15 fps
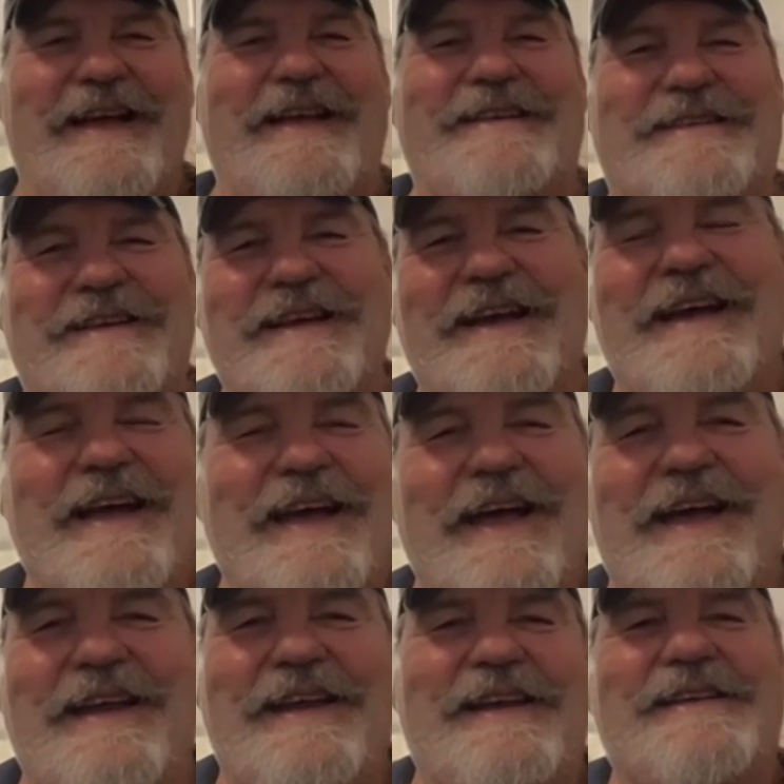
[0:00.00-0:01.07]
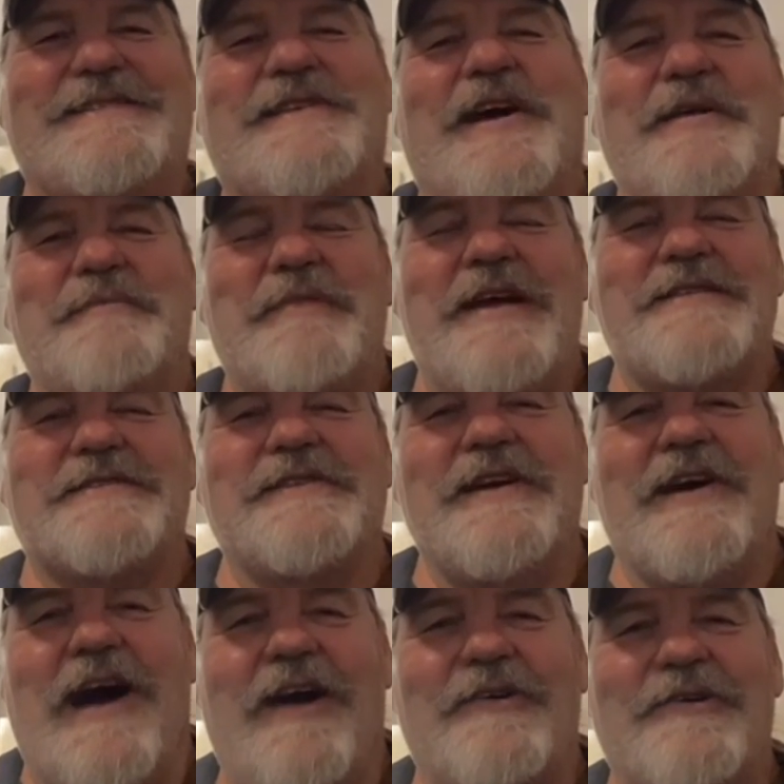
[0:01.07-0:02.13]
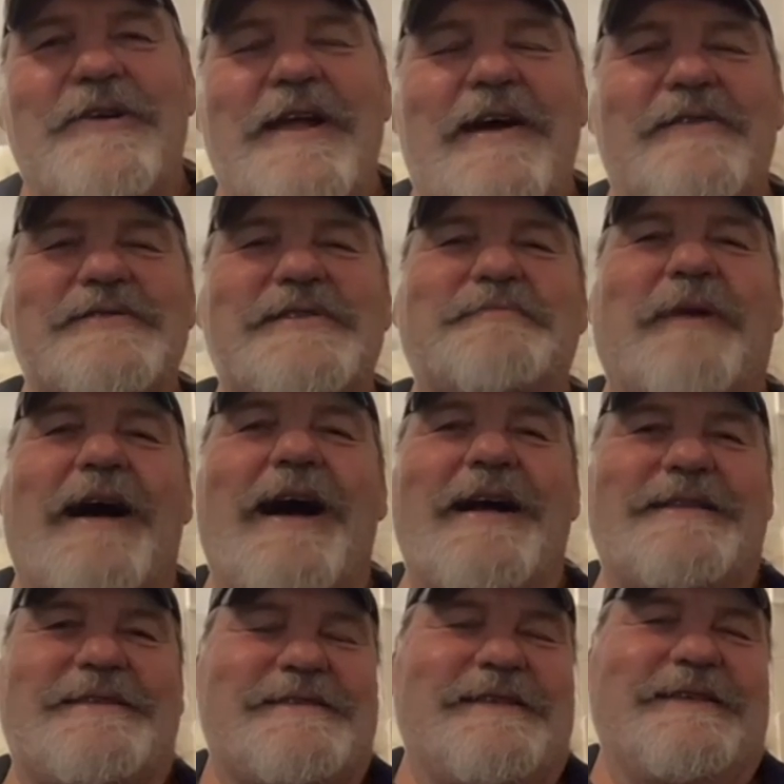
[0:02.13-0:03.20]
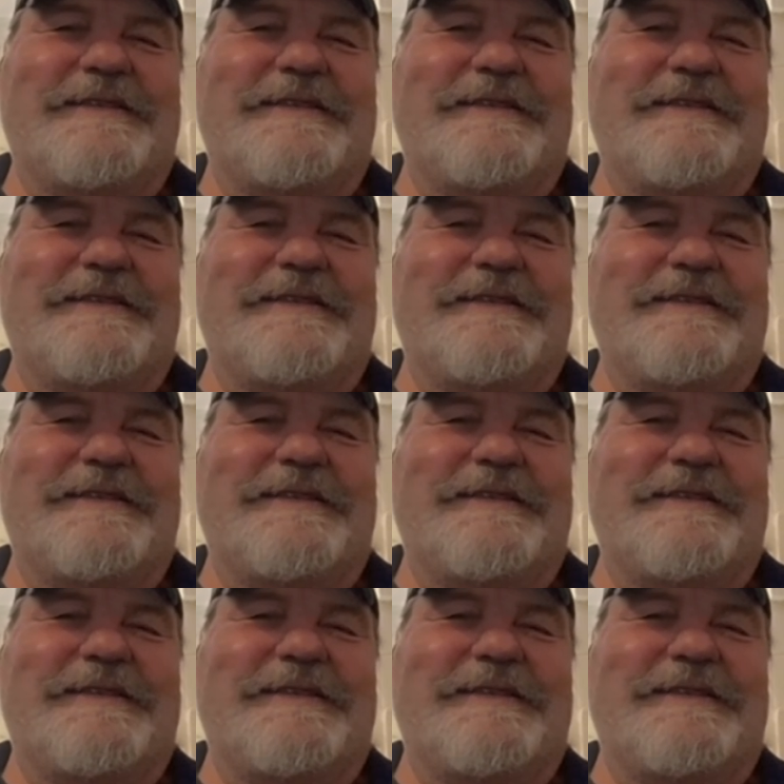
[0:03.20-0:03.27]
he's, he's like basically hollering out spots.